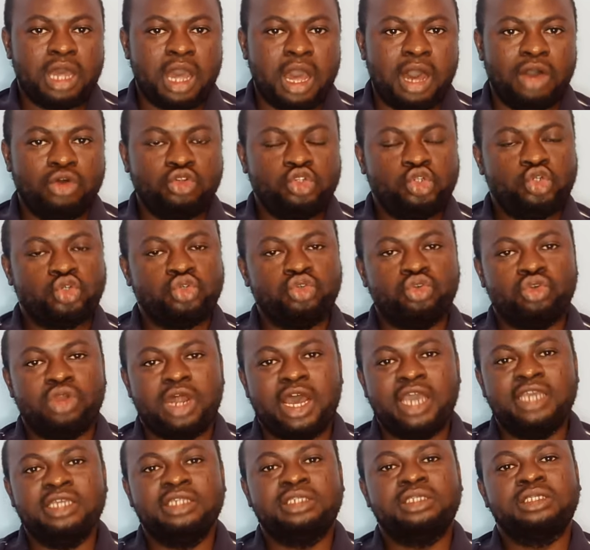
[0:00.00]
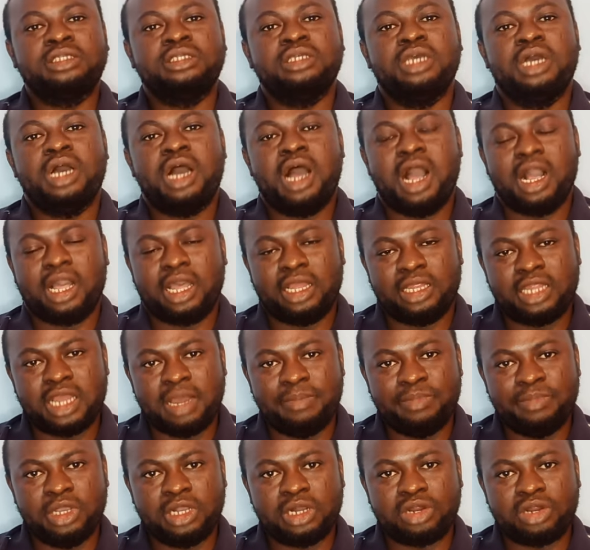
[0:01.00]
how to write
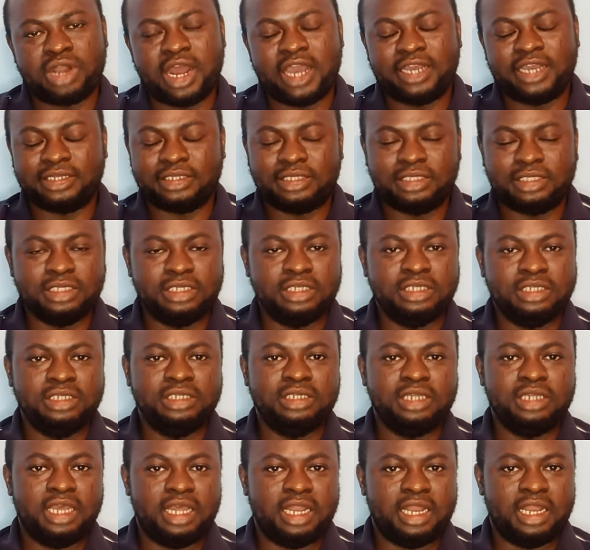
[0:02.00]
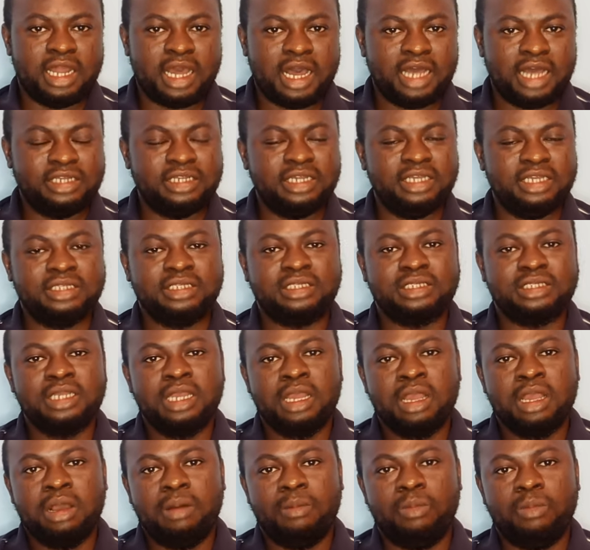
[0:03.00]
academic writing and
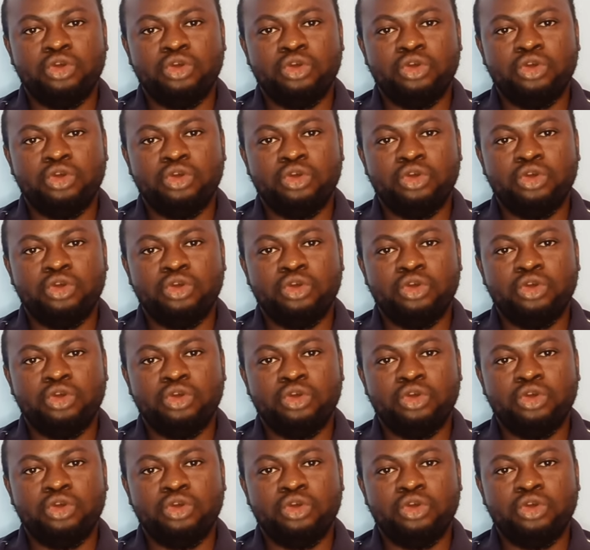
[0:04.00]
others.